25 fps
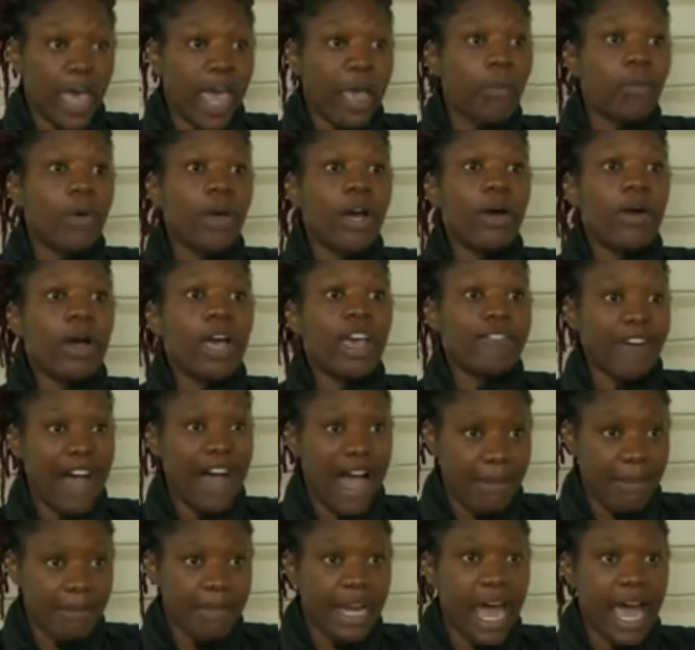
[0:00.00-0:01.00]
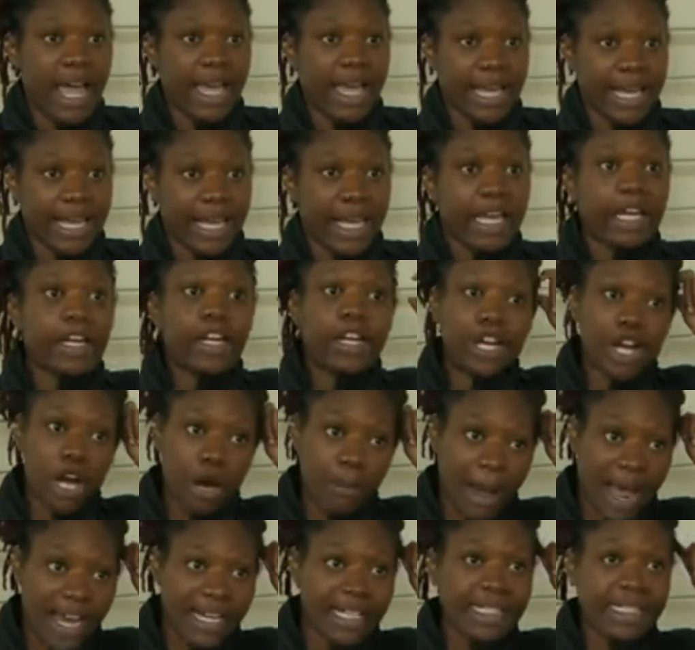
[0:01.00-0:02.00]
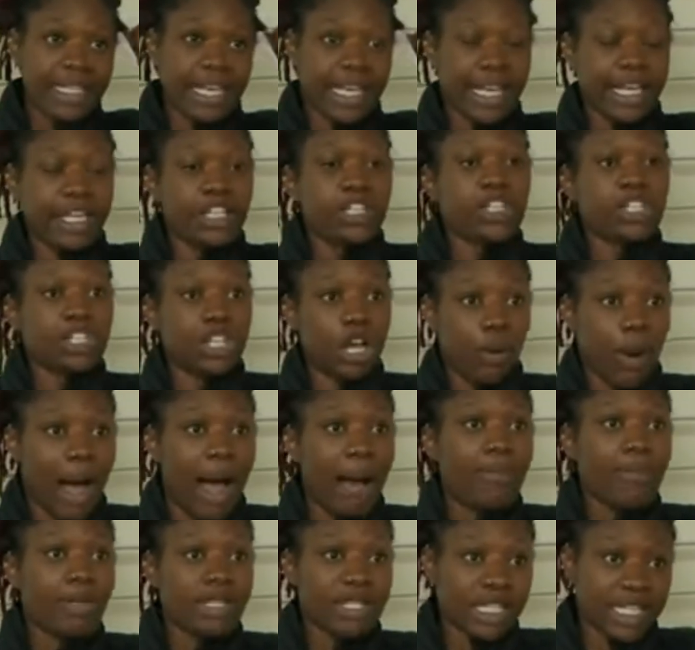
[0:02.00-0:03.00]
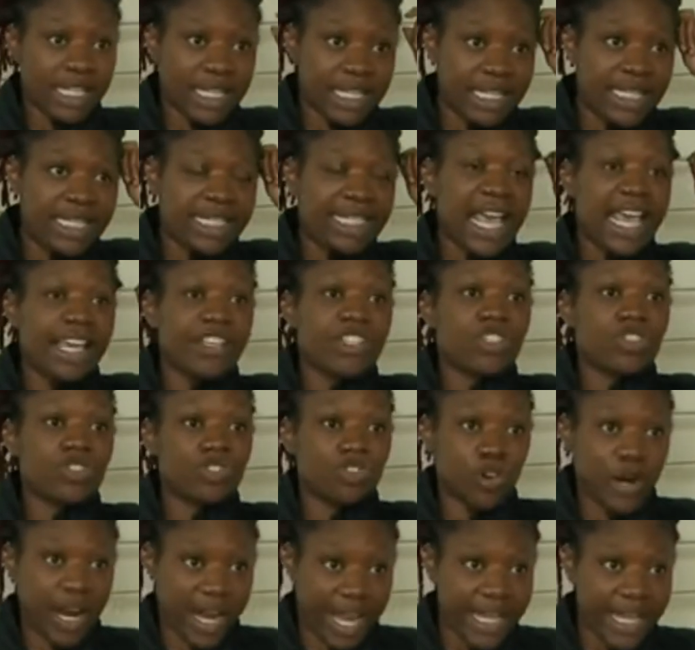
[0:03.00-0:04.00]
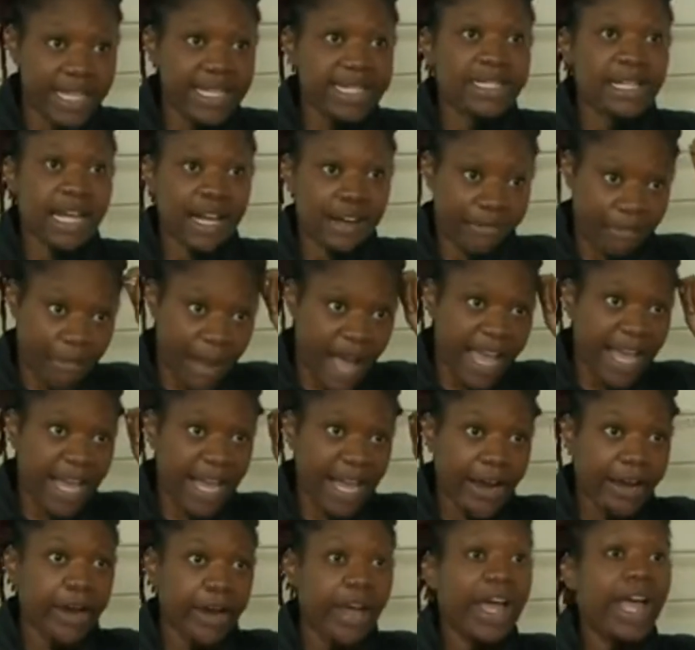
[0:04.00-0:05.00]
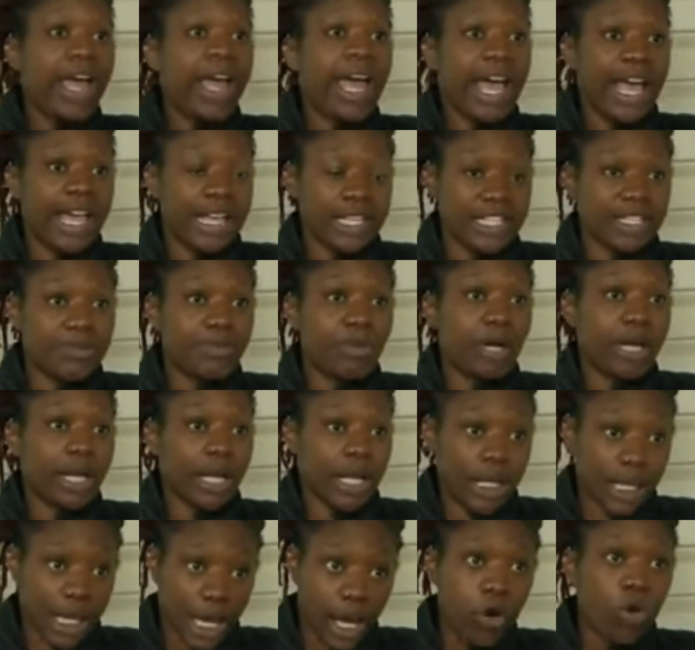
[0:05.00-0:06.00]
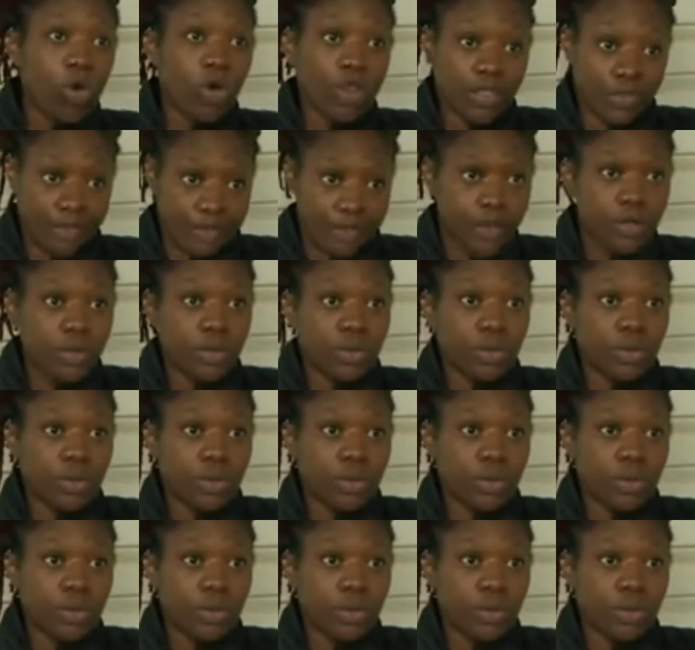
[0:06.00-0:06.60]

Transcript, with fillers: okay, well, if I'm not eating, nobody's eating. So I proceeded to take strands of my hair and sprinkle it on the